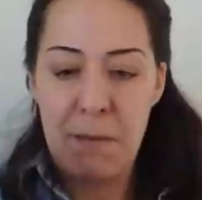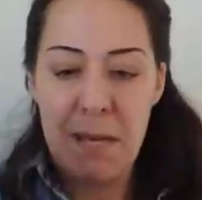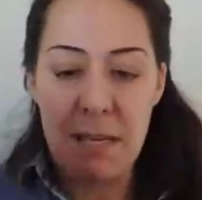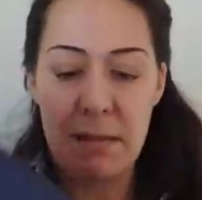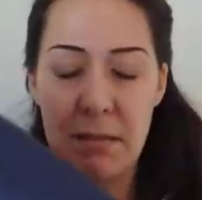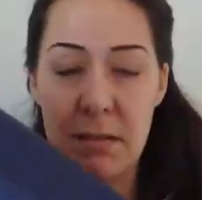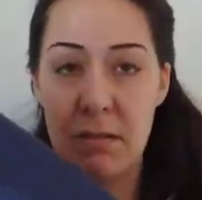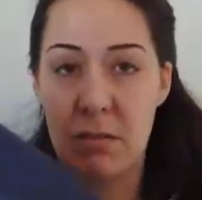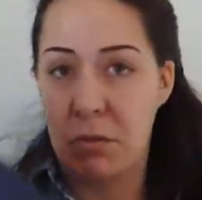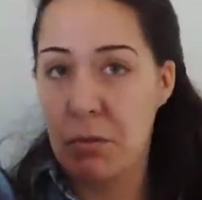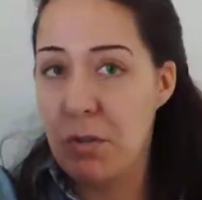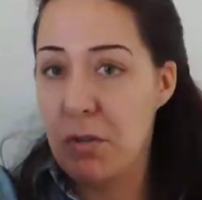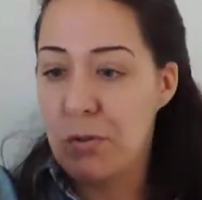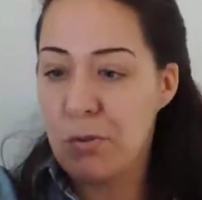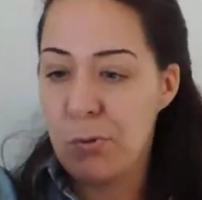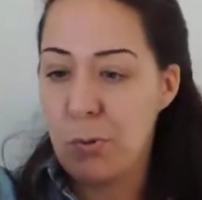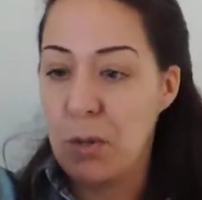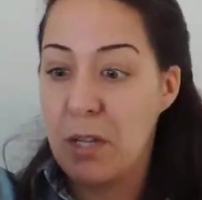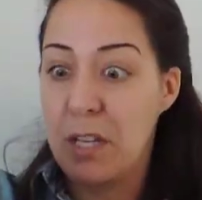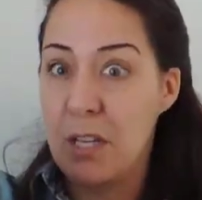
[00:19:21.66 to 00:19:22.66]
pieces are
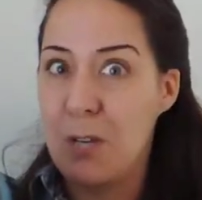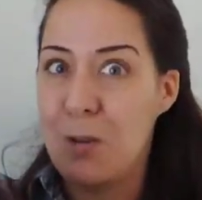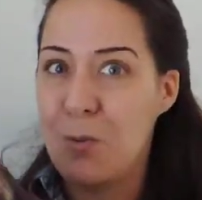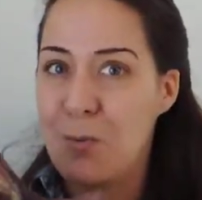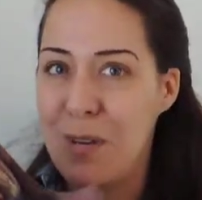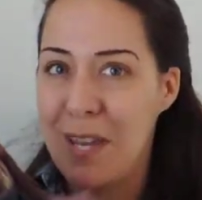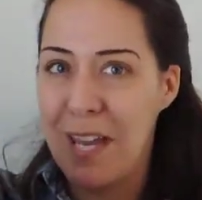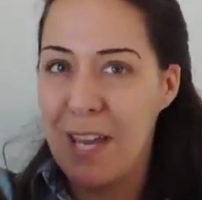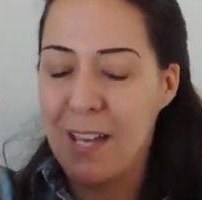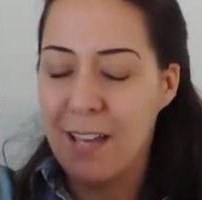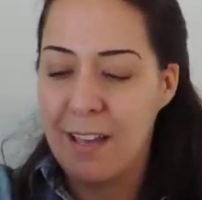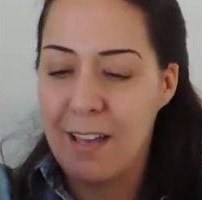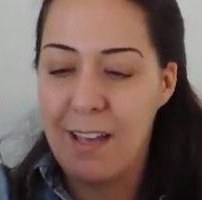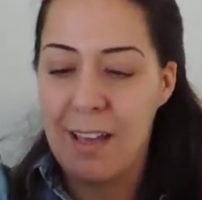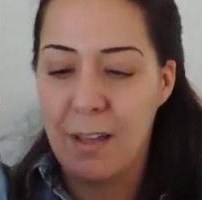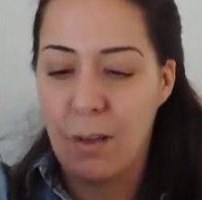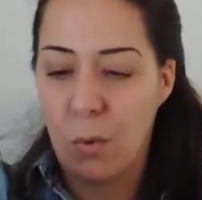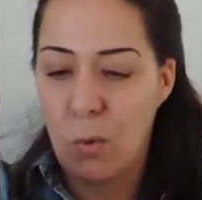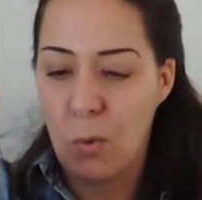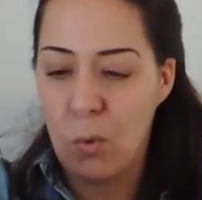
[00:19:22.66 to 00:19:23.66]
usually unique
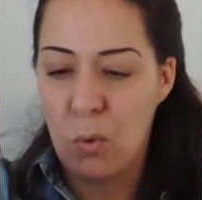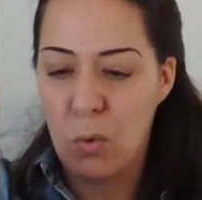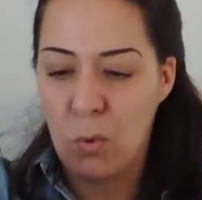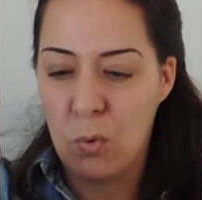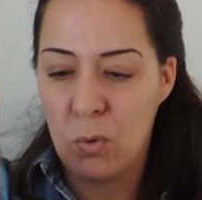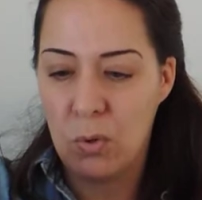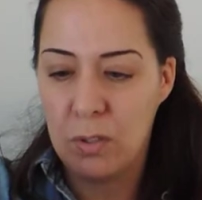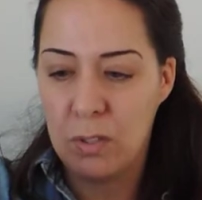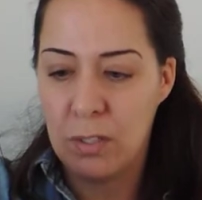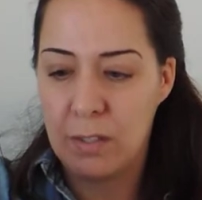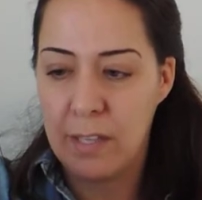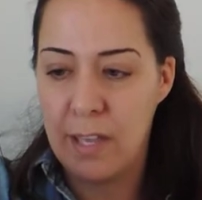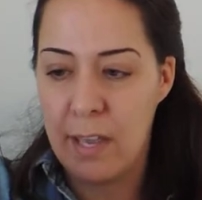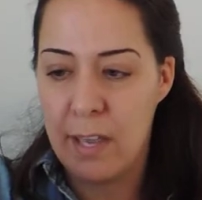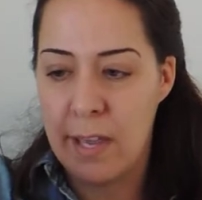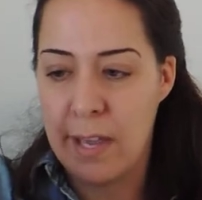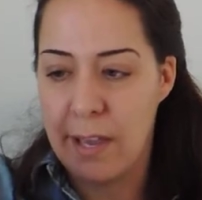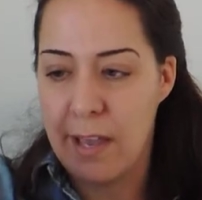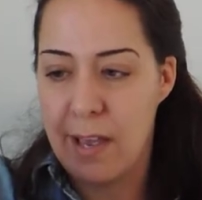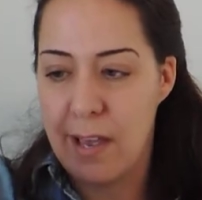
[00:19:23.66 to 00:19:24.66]
and cool
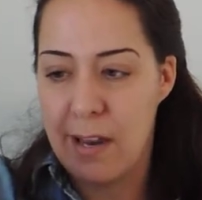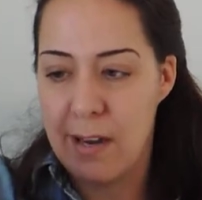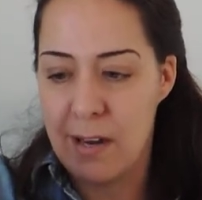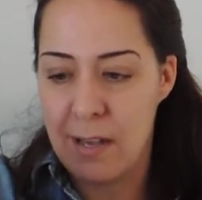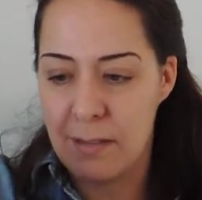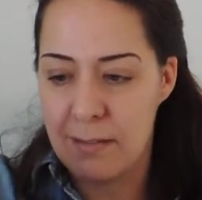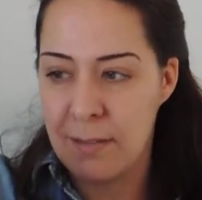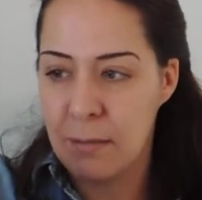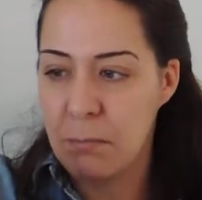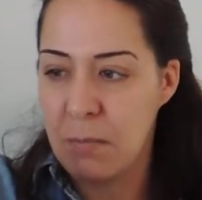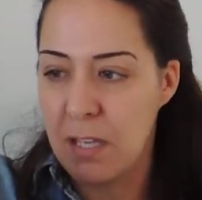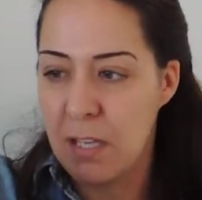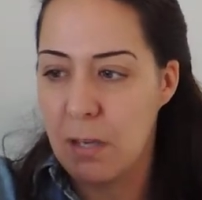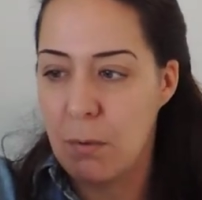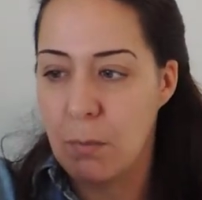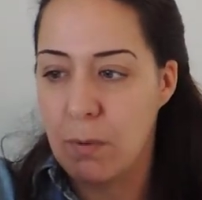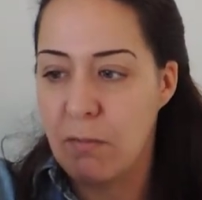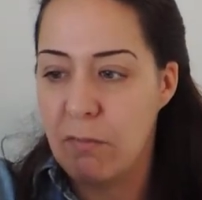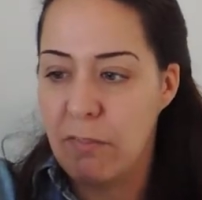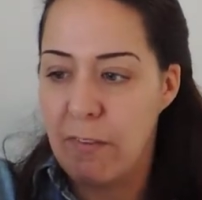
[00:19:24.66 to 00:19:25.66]
looking and not something
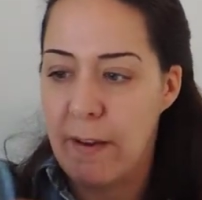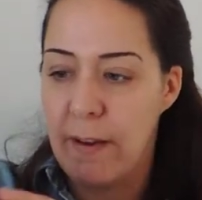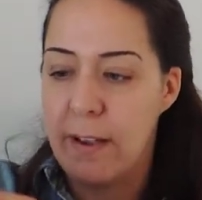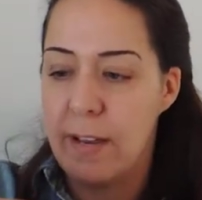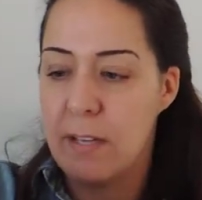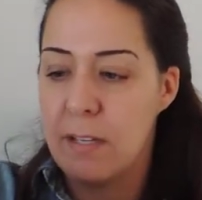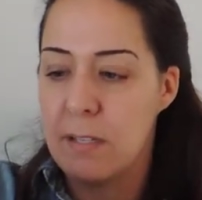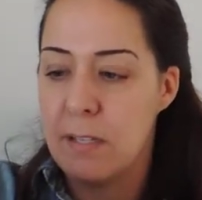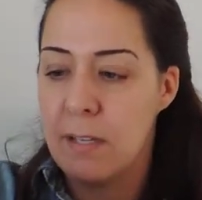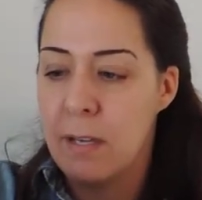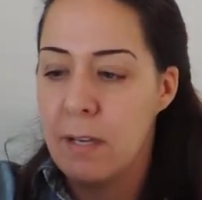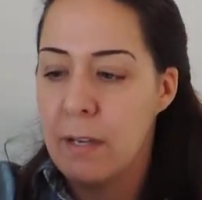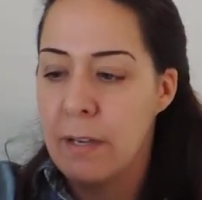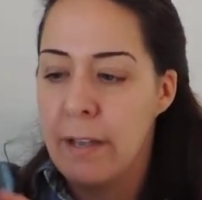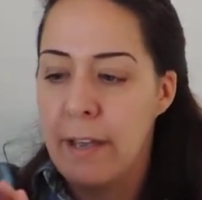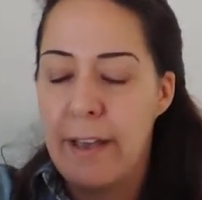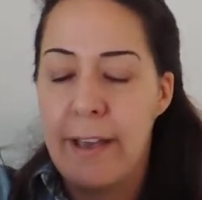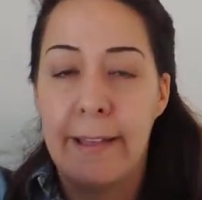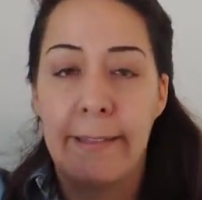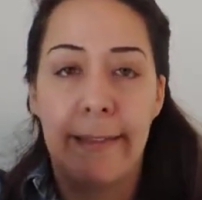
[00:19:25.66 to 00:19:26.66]
you would find
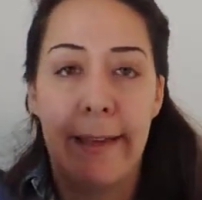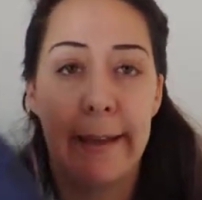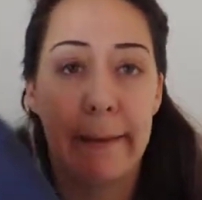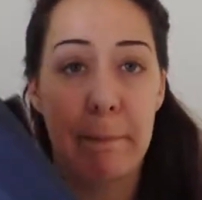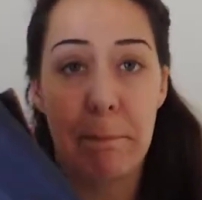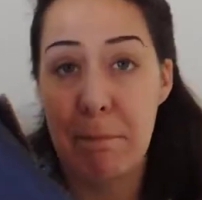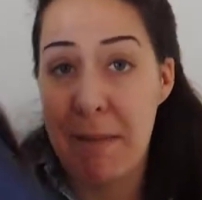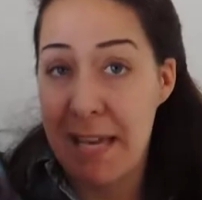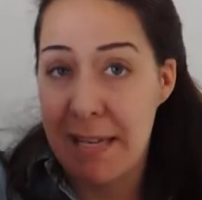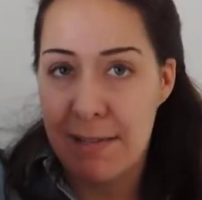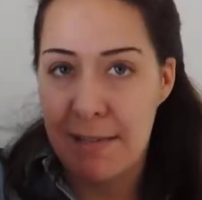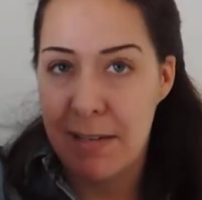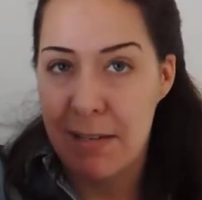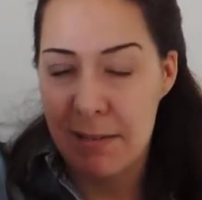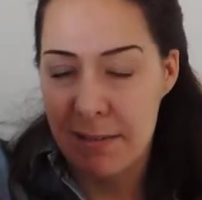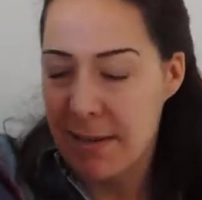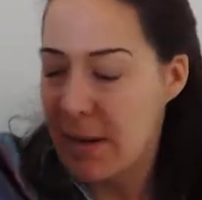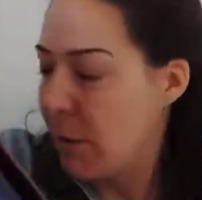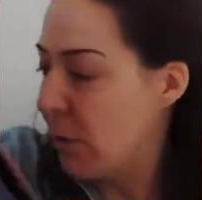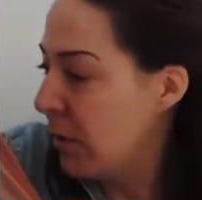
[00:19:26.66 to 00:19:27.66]
at like
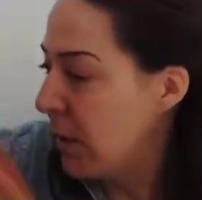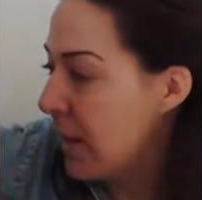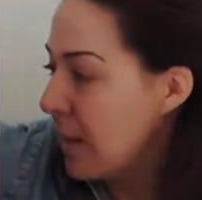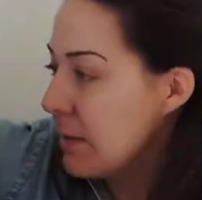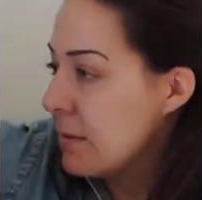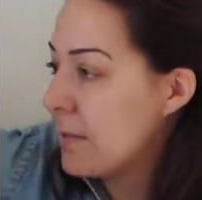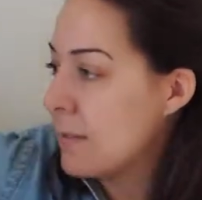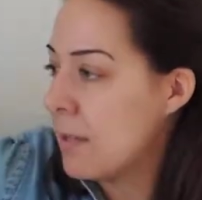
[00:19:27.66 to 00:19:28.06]
Macy's nowadays.